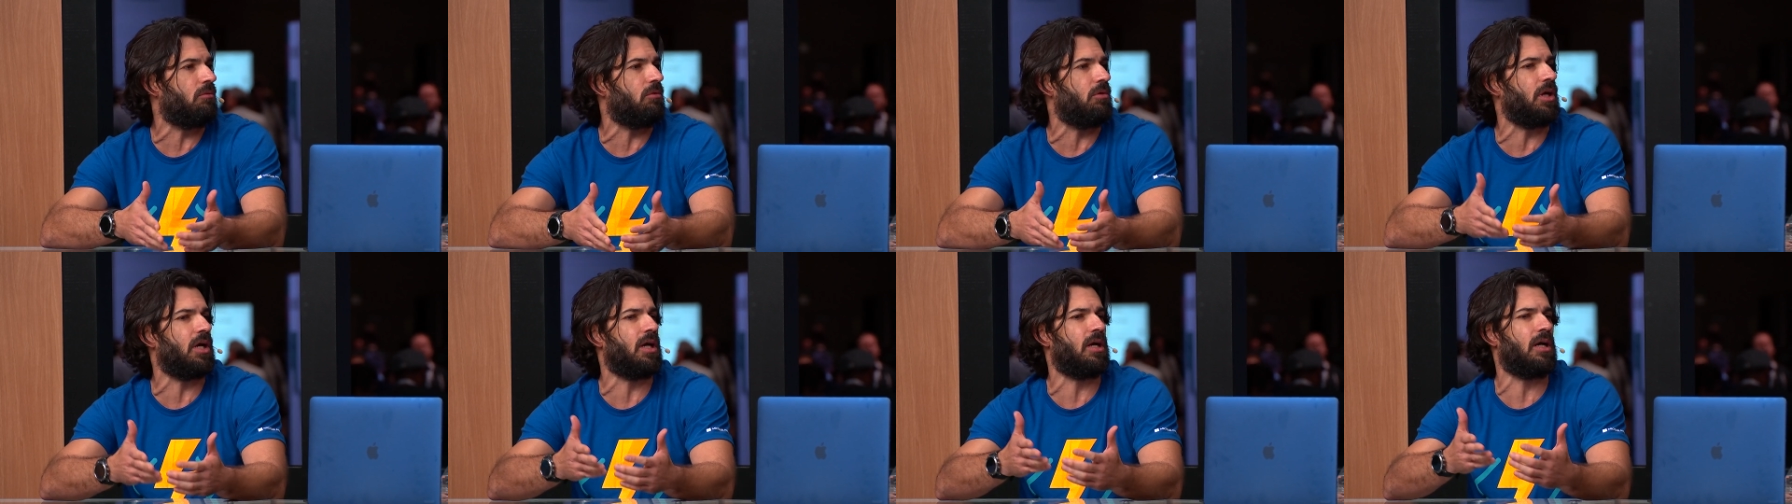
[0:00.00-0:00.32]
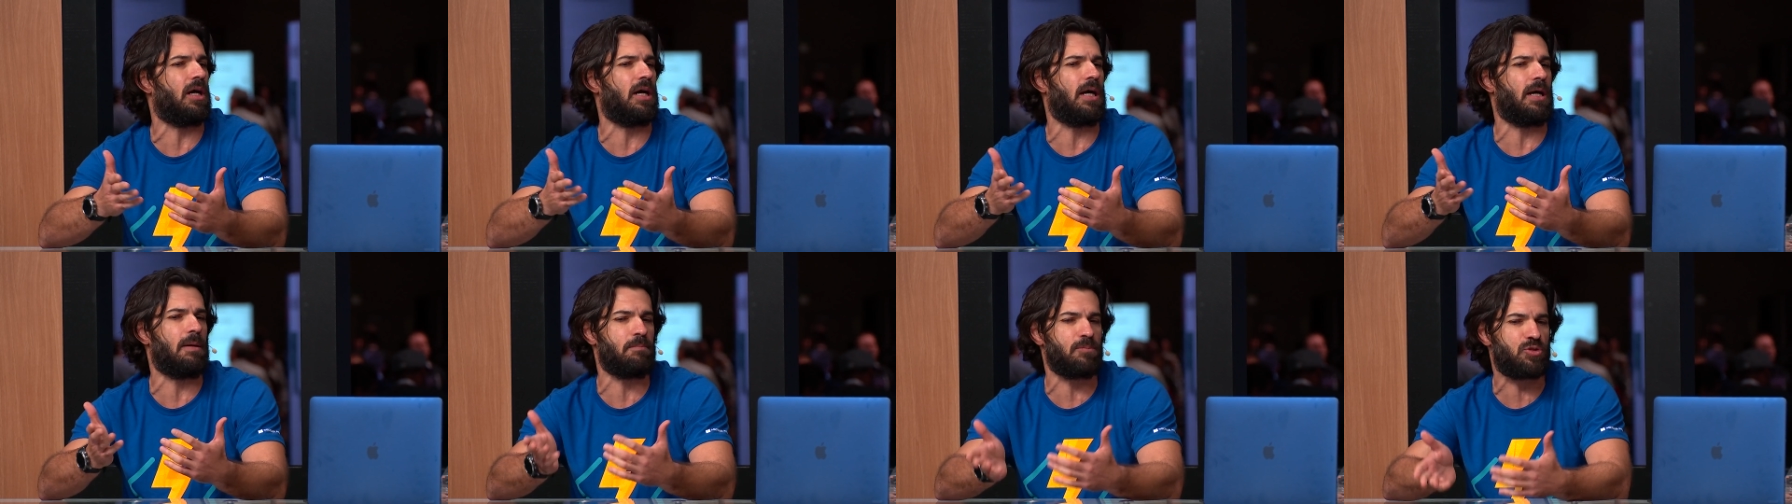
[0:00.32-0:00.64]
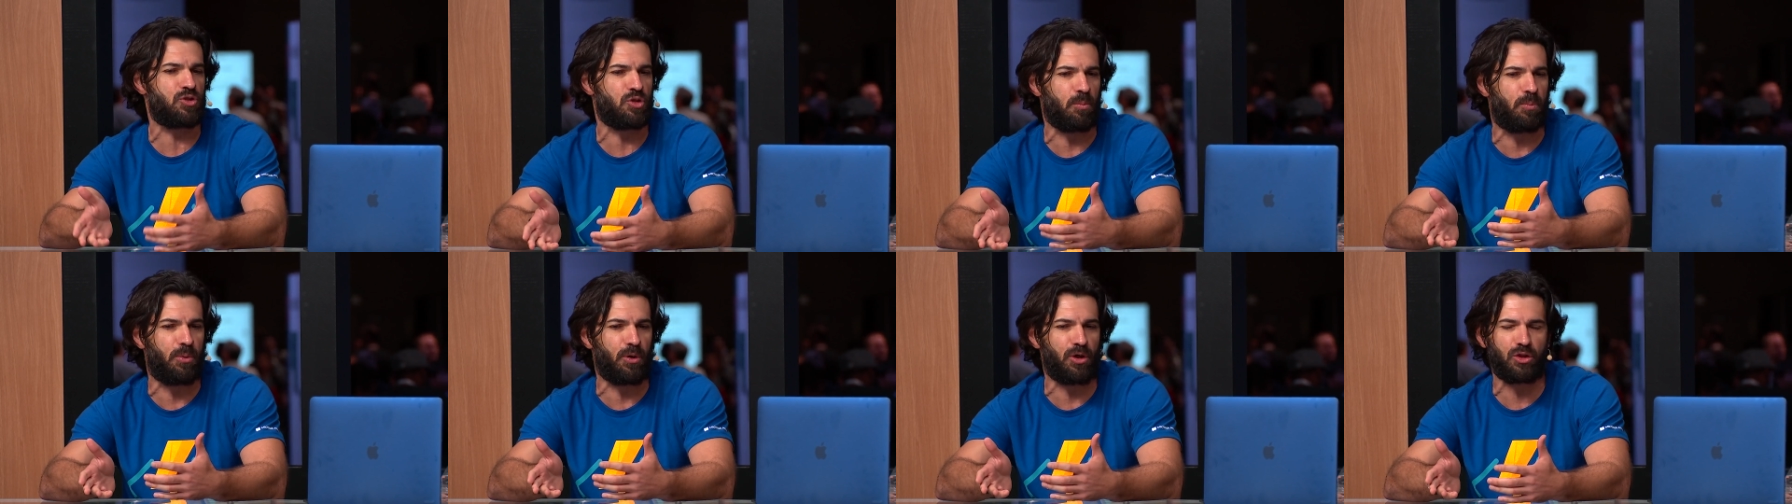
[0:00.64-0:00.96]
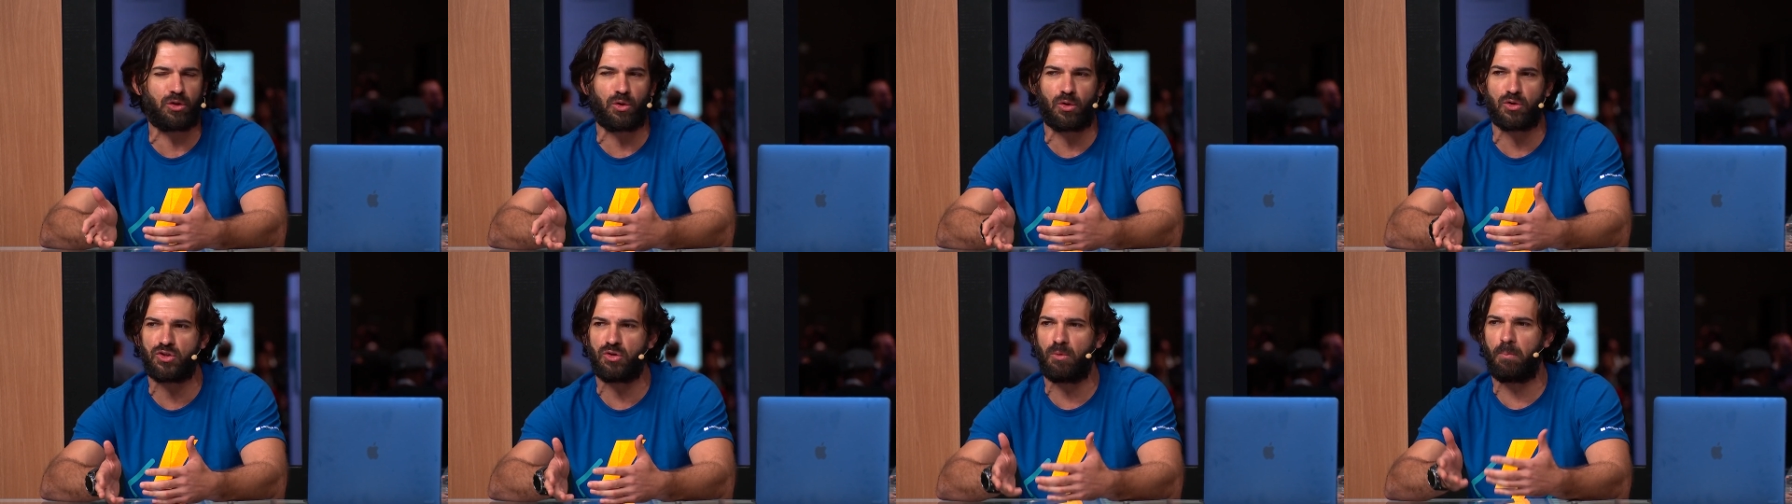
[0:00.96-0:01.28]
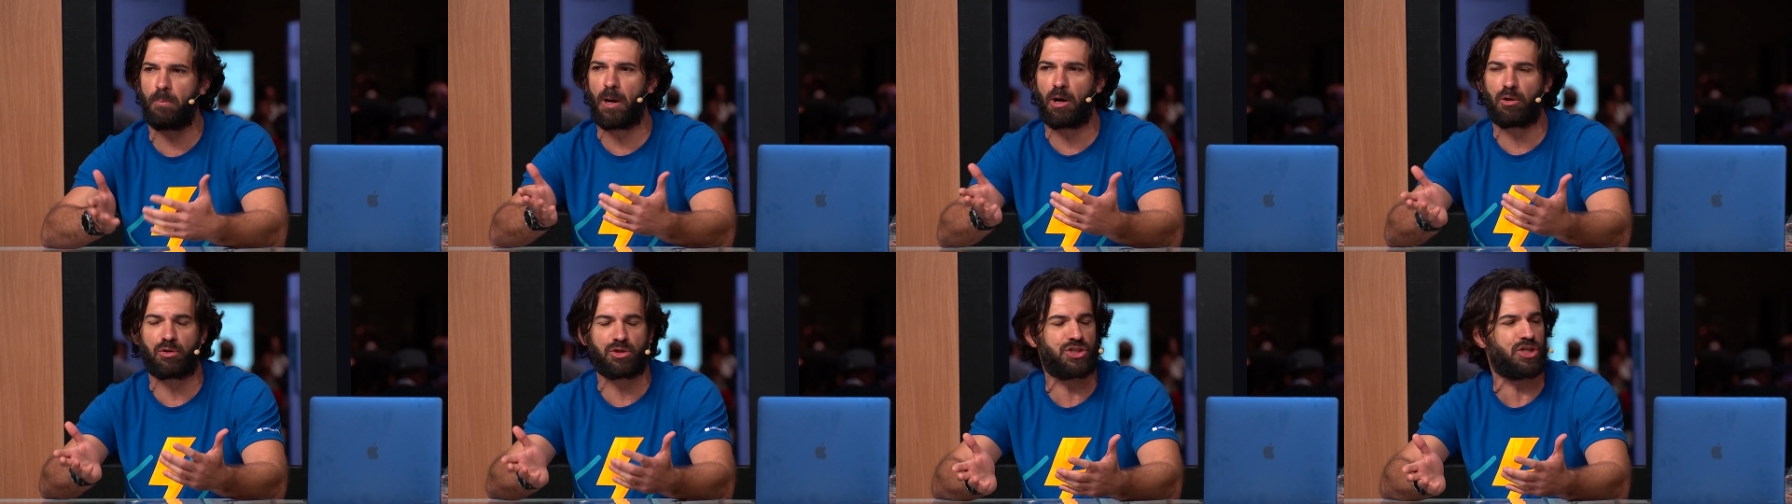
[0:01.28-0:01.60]
we um, support also
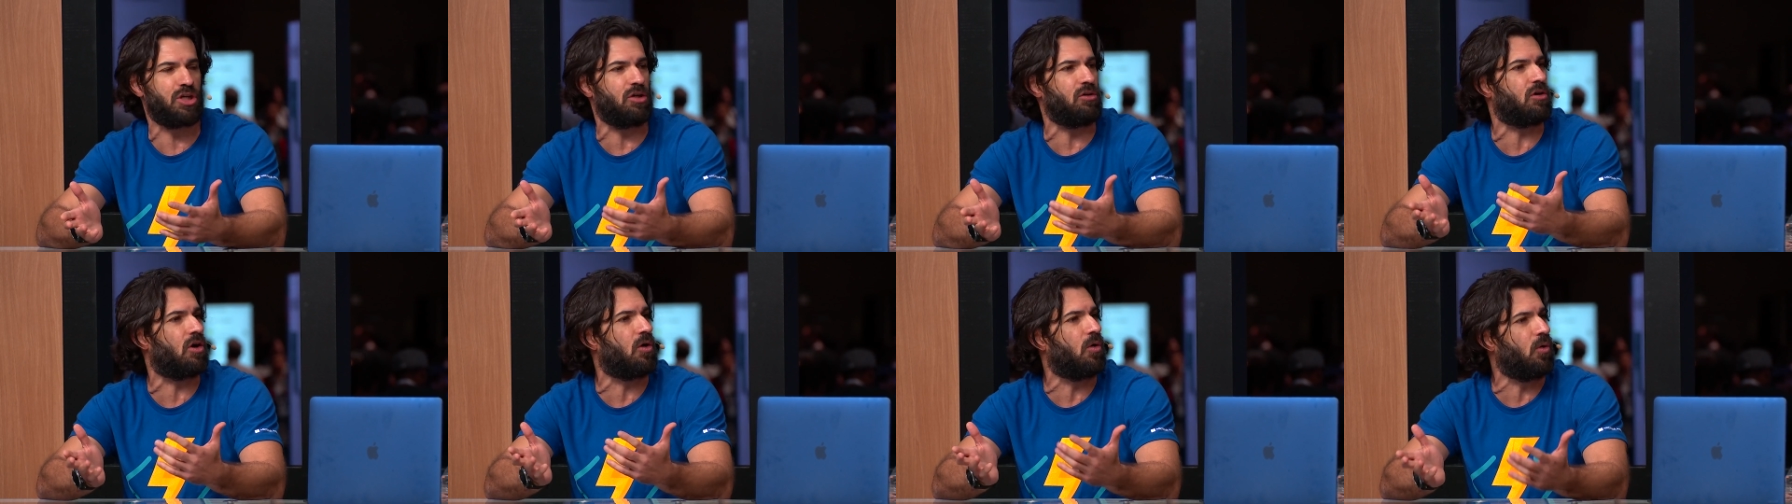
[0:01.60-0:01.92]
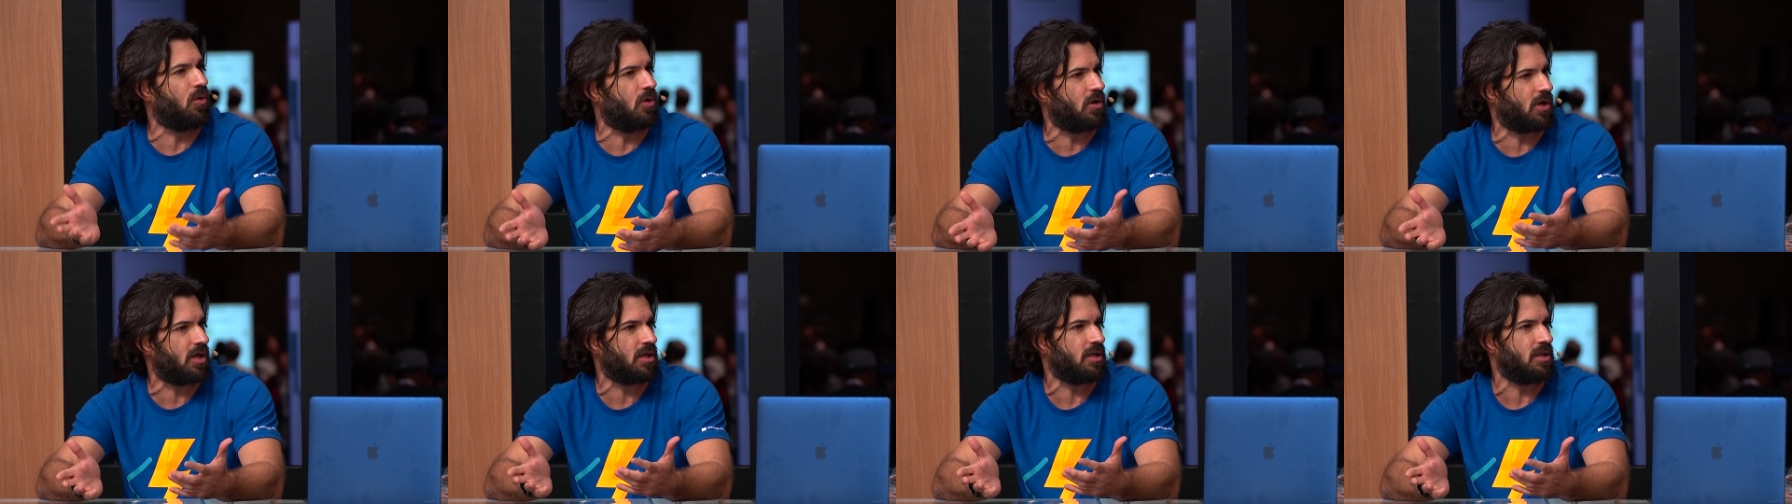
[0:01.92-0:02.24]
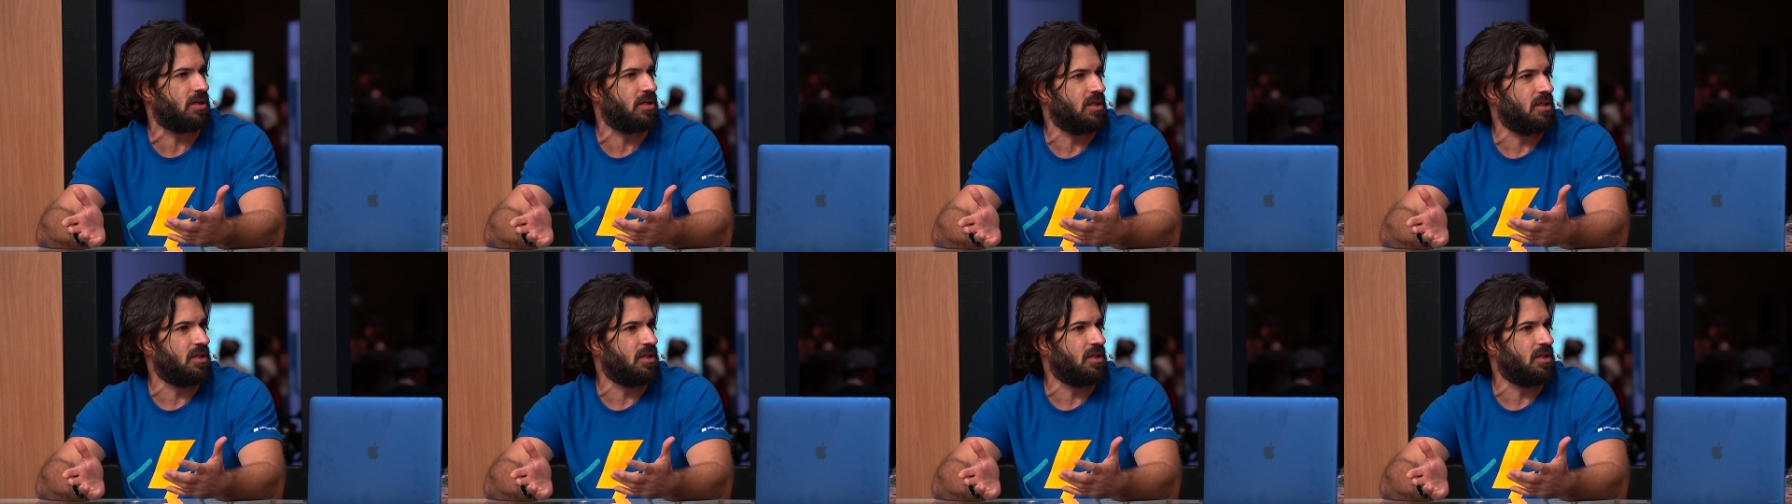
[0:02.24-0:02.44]
PowerShell Core